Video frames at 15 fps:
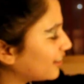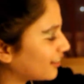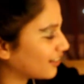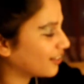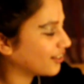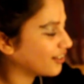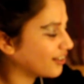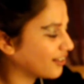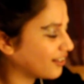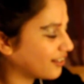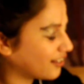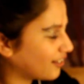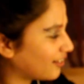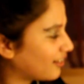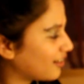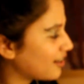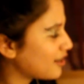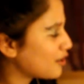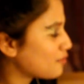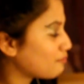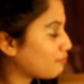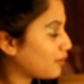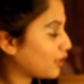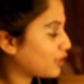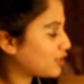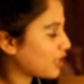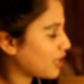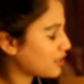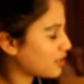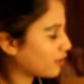Oh. Be
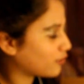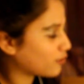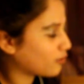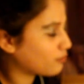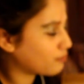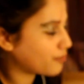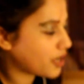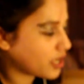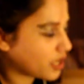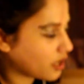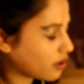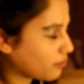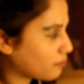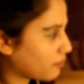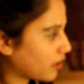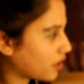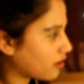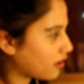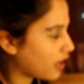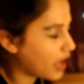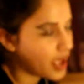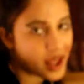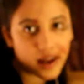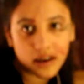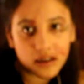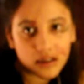gentle, don't break it, I'll break your head.